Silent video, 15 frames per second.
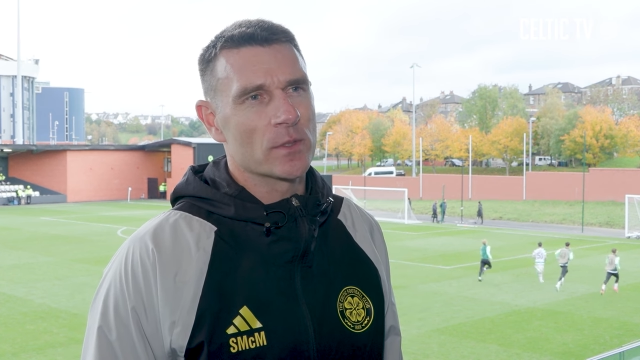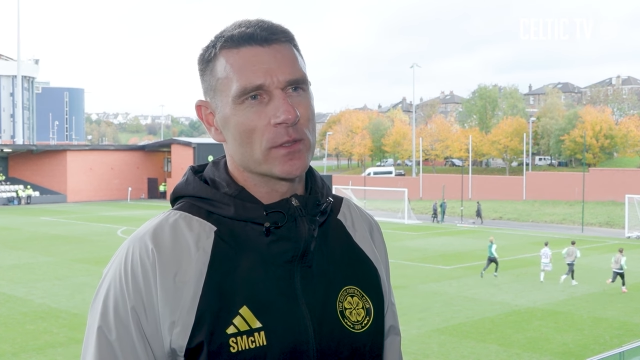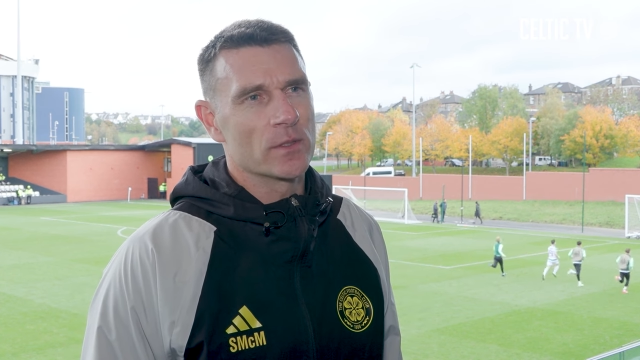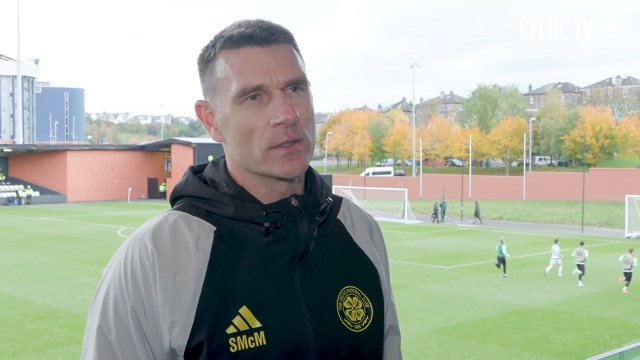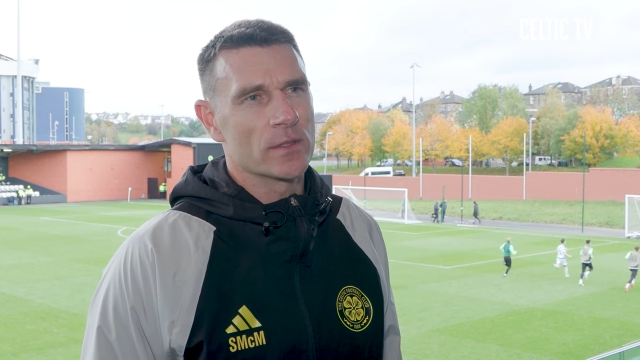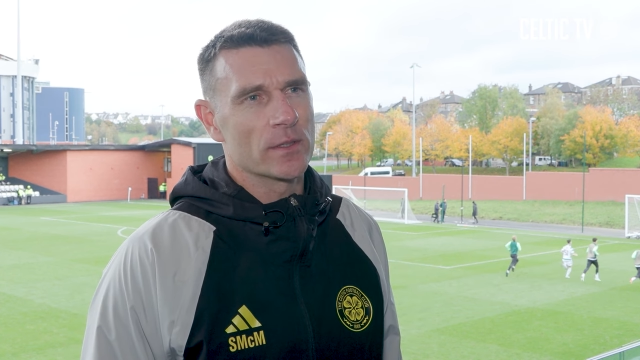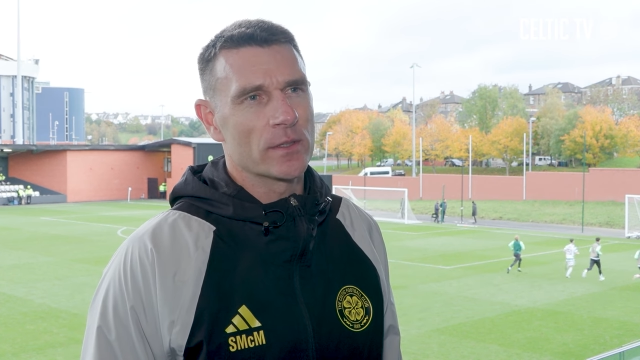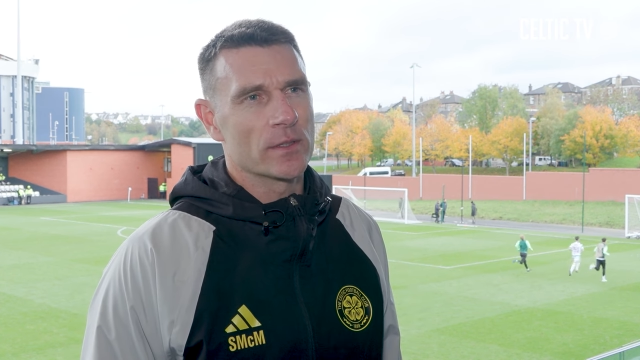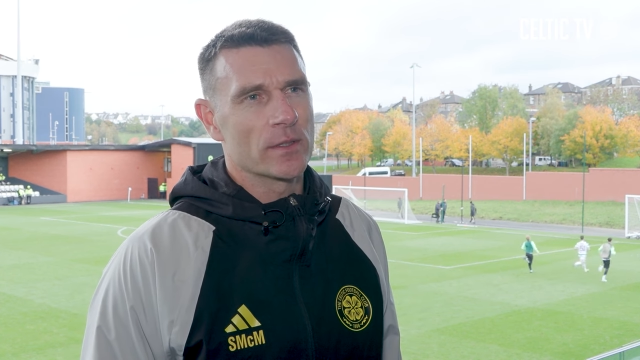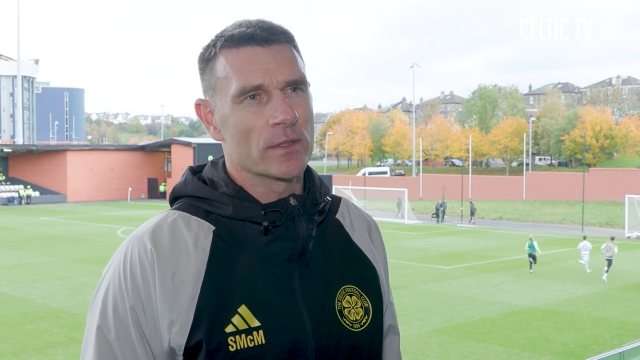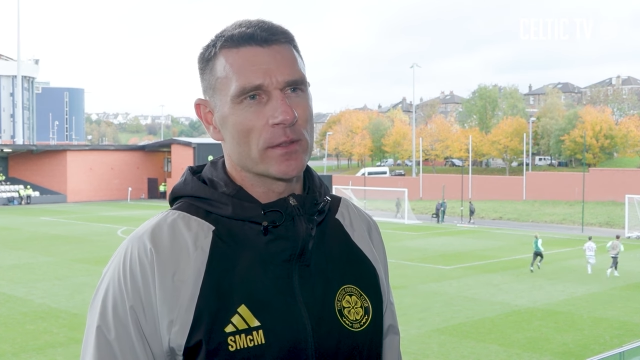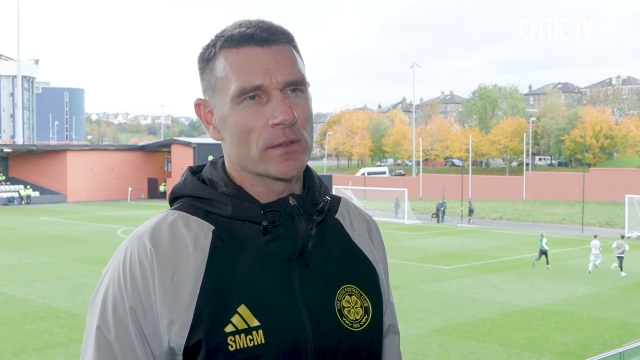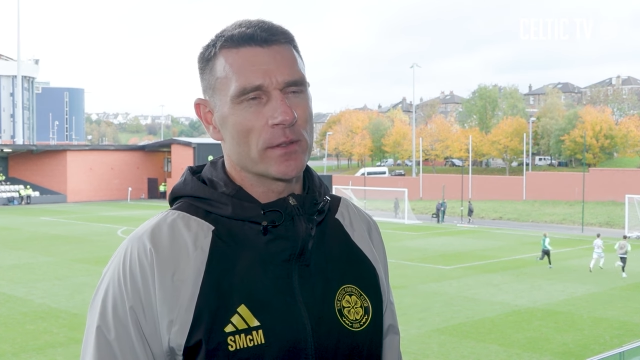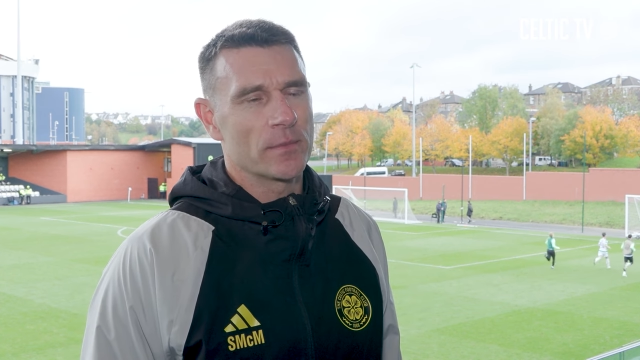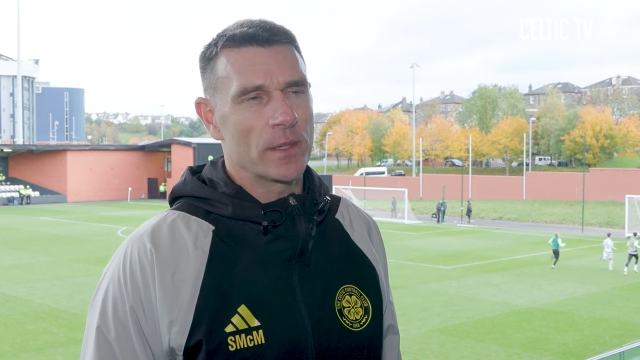
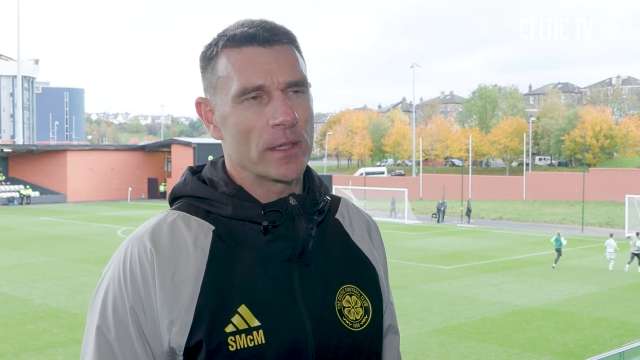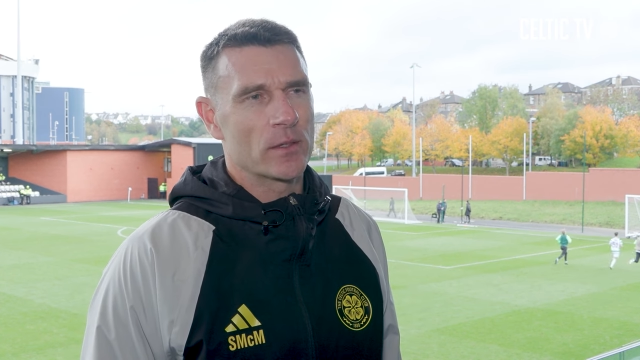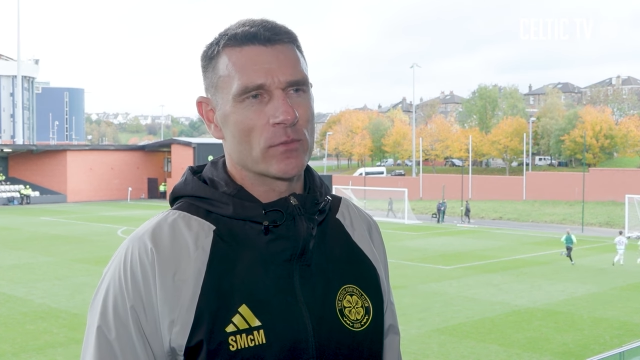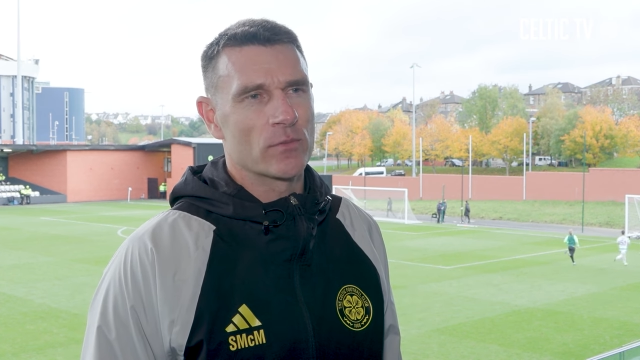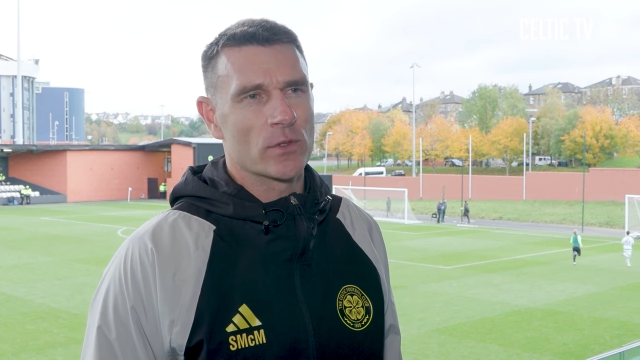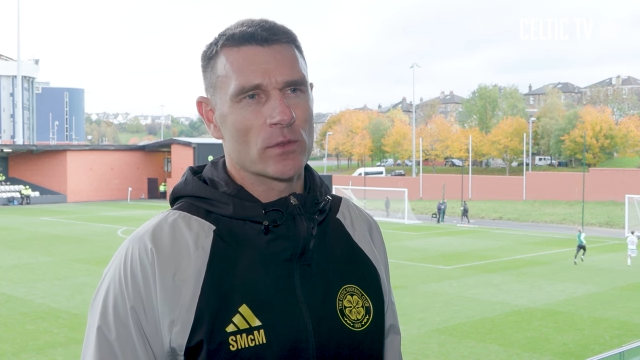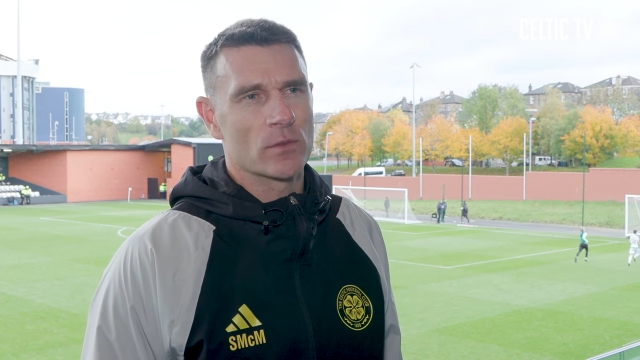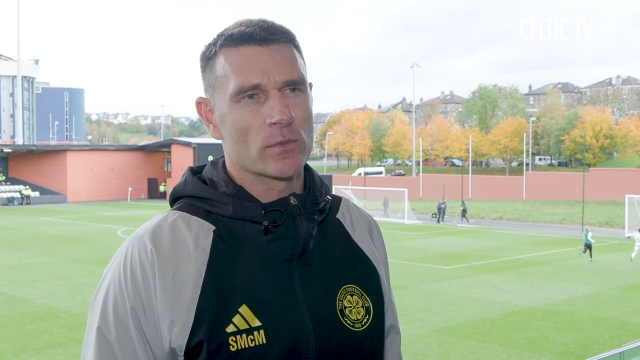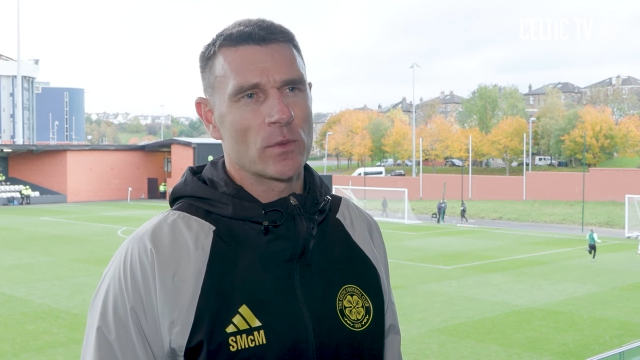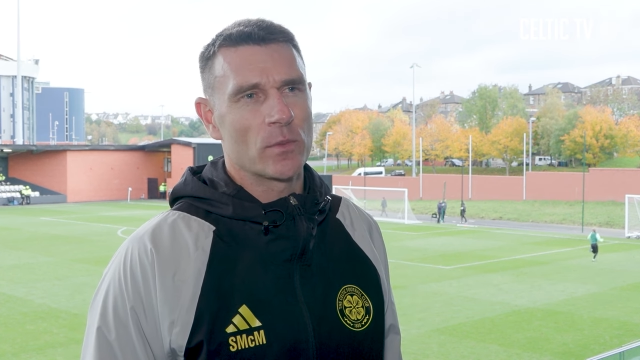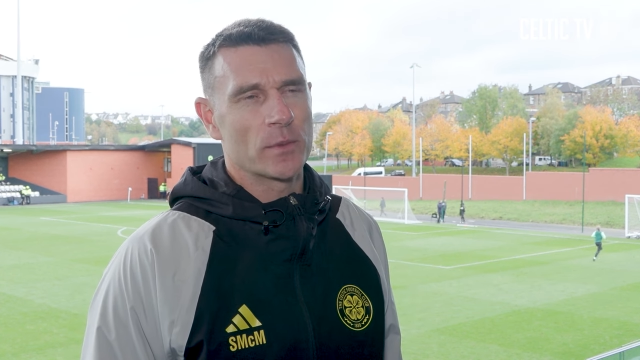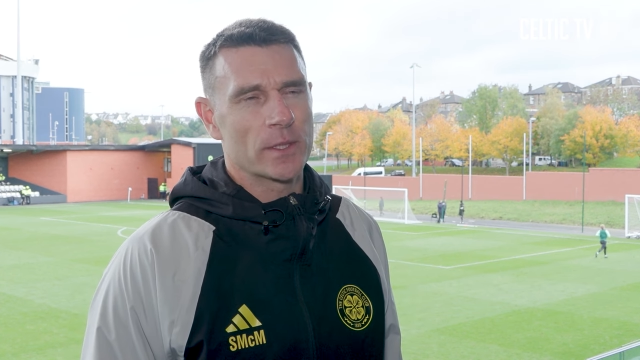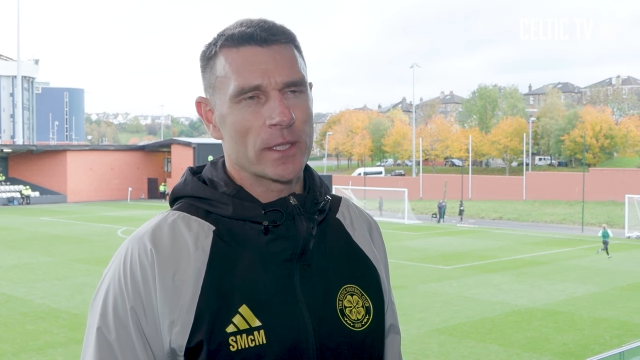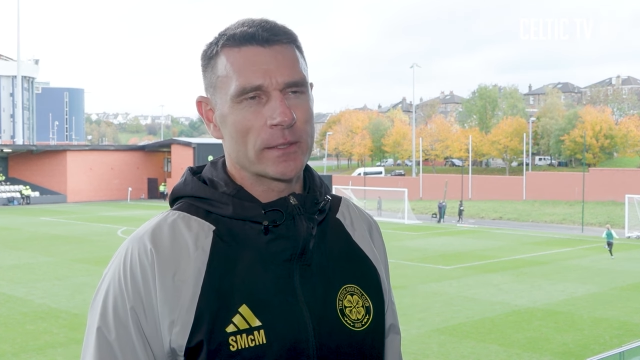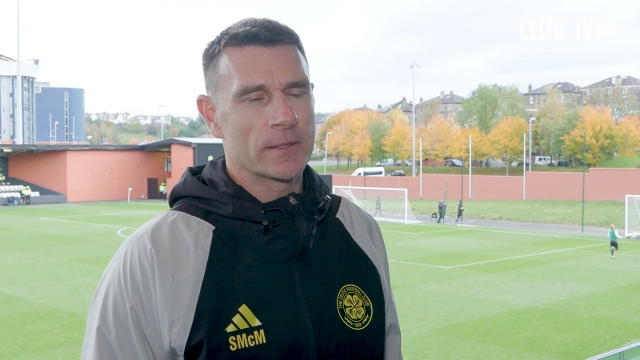
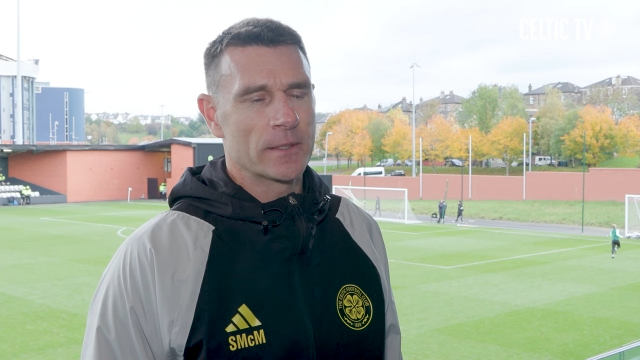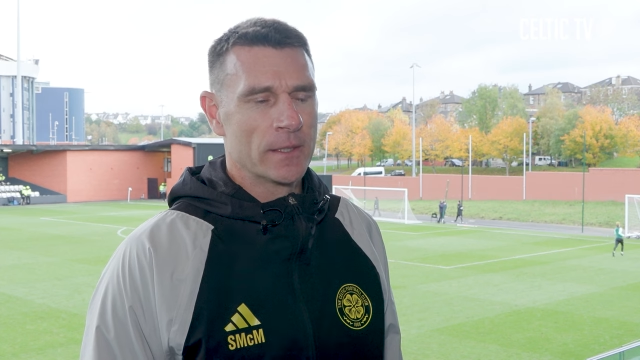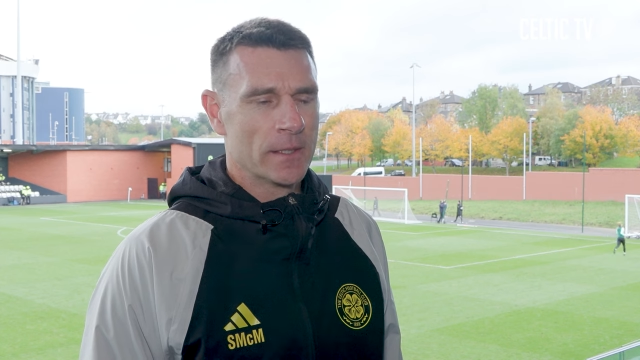what we did.